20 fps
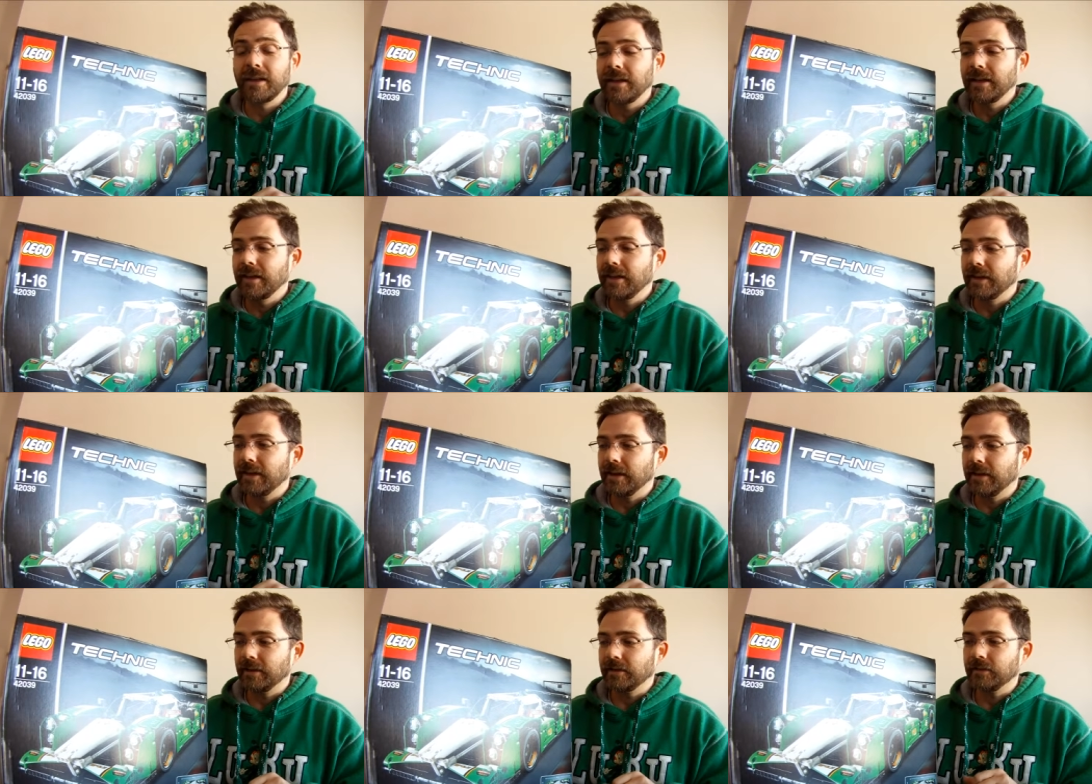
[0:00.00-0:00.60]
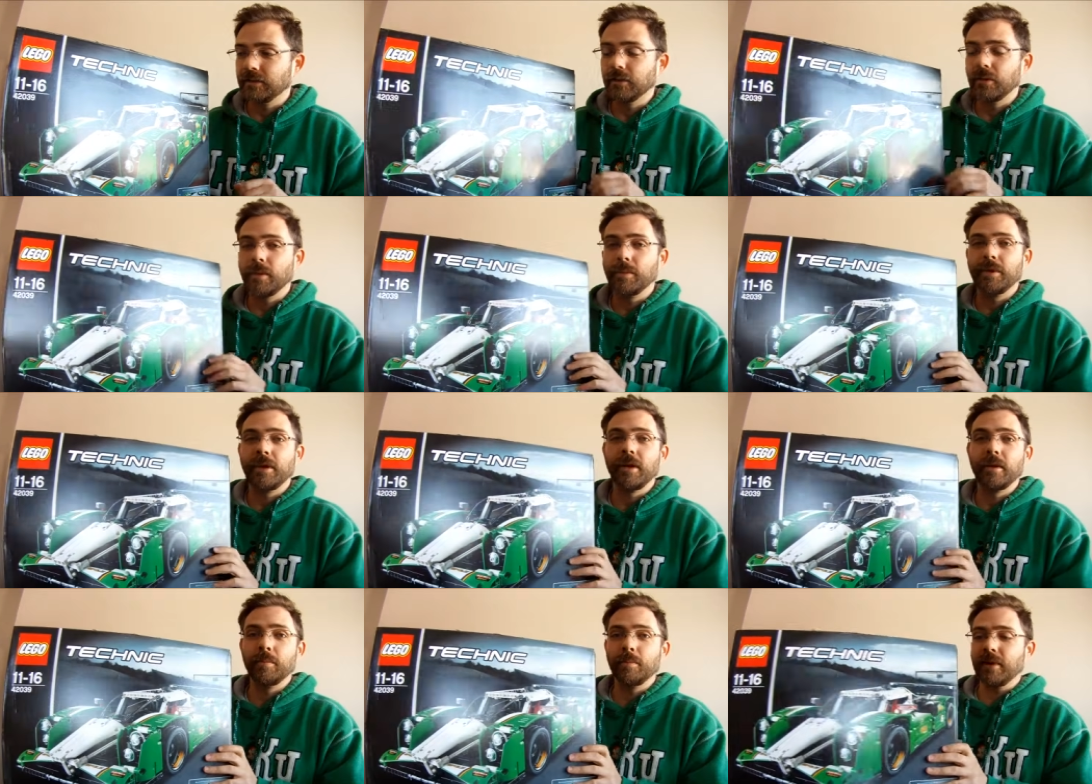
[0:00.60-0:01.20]
And so I'm going
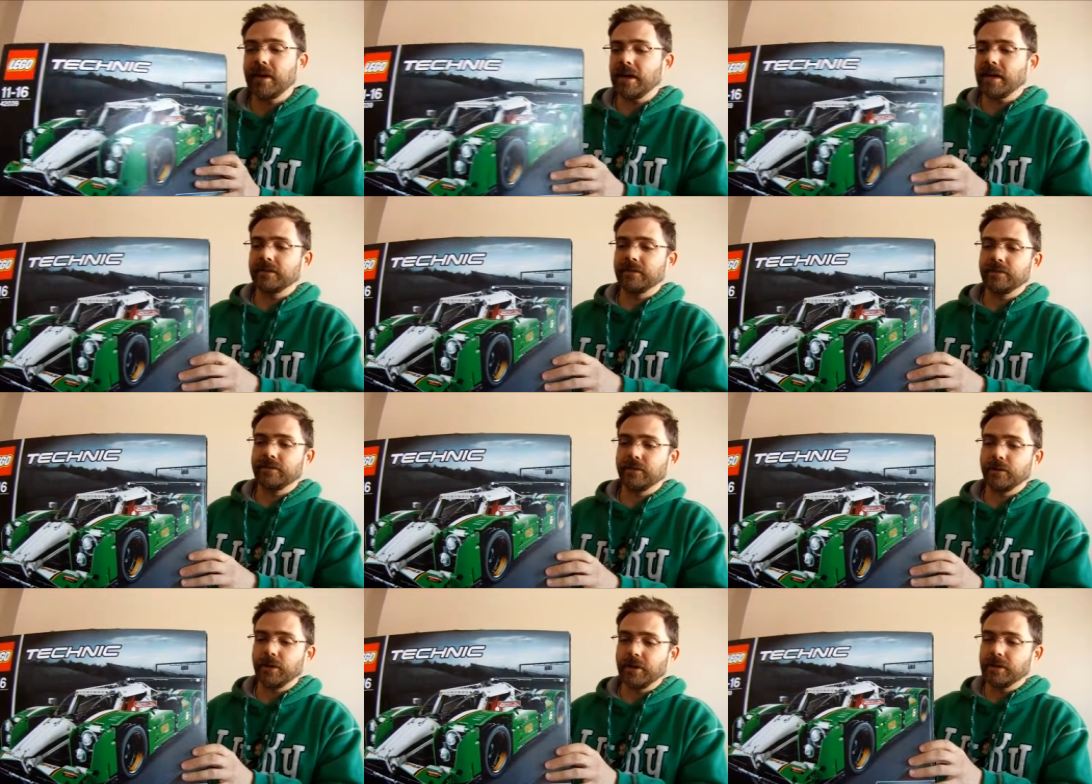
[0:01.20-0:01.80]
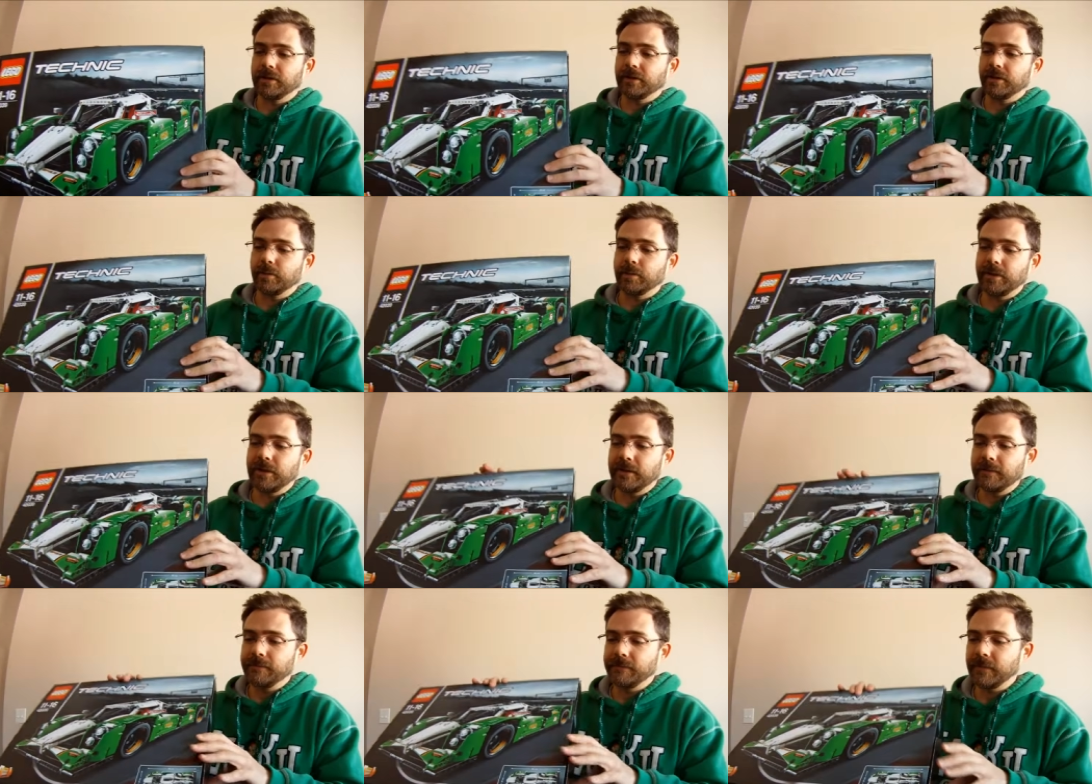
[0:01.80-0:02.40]
to unbox it for you a little
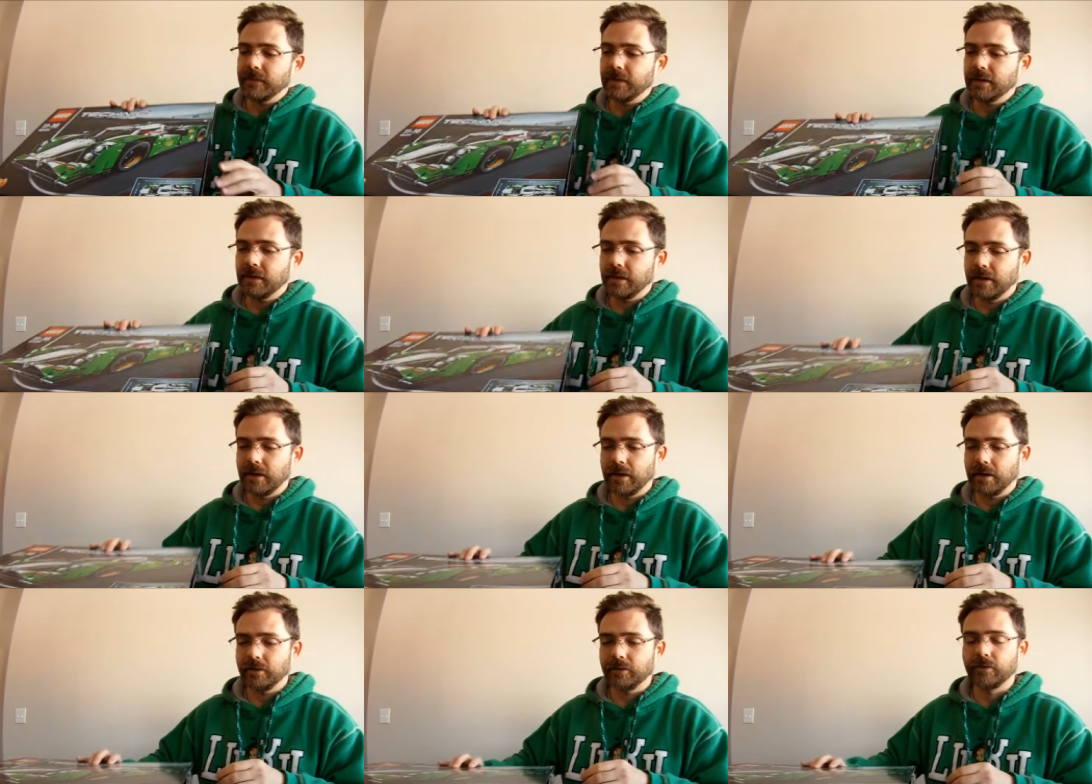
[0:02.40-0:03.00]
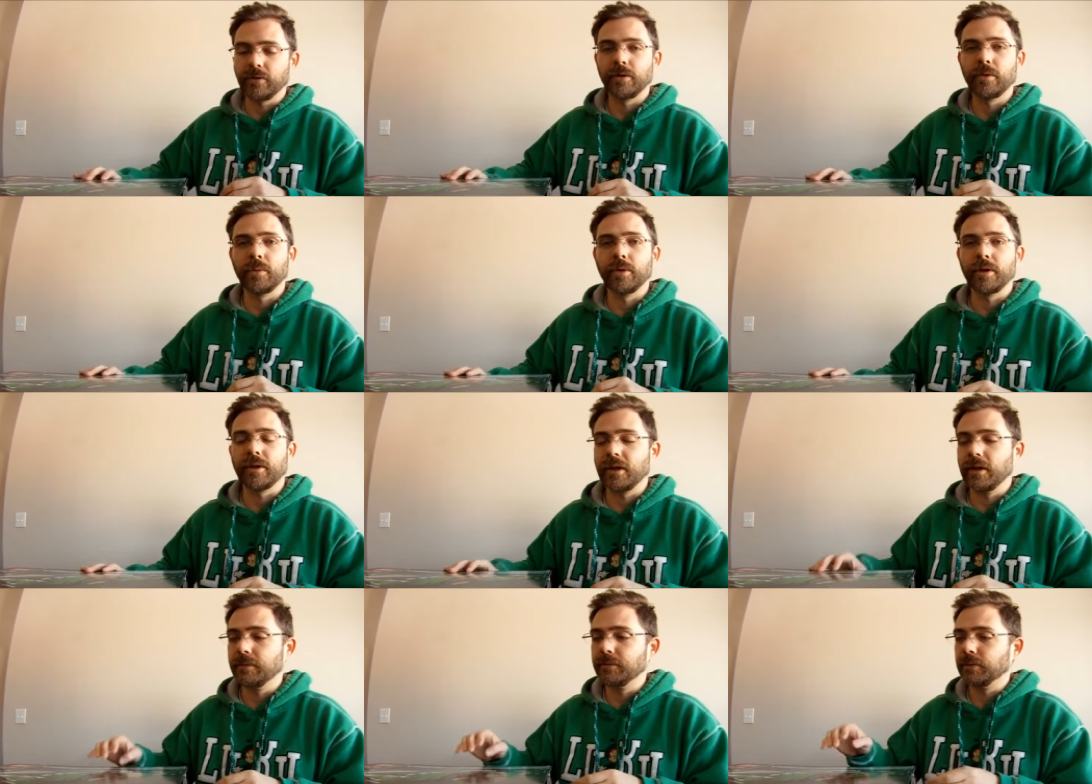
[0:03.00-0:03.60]
bit and show you what it
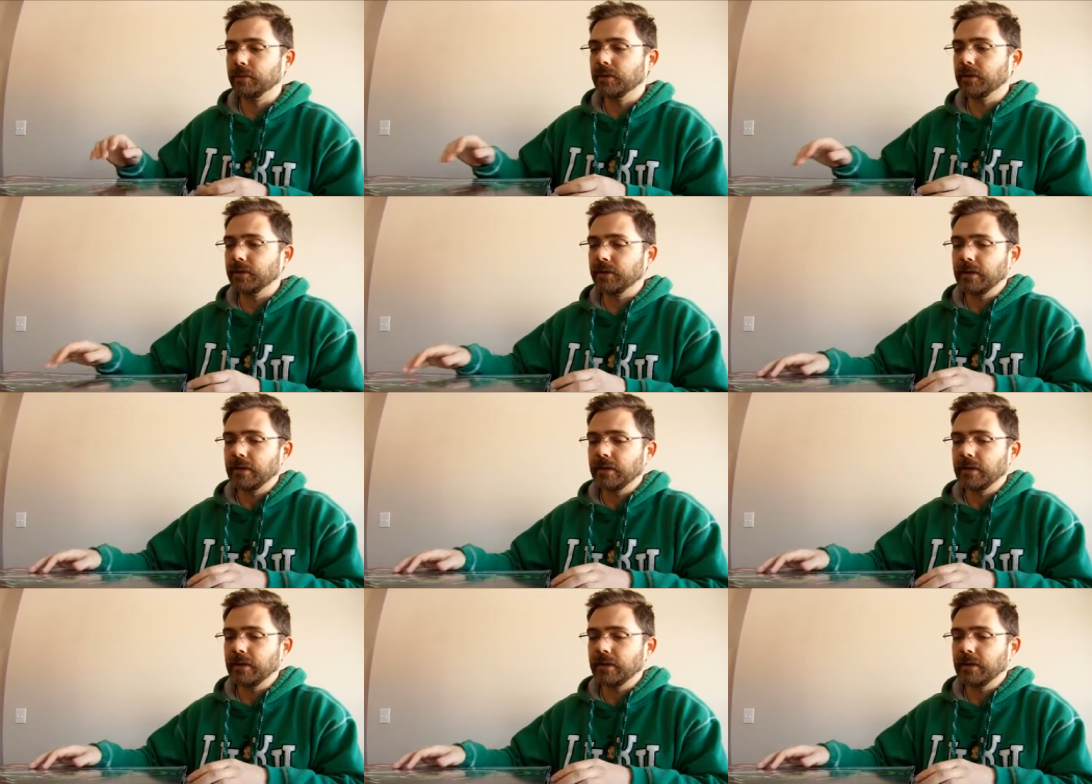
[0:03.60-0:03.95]
comes with.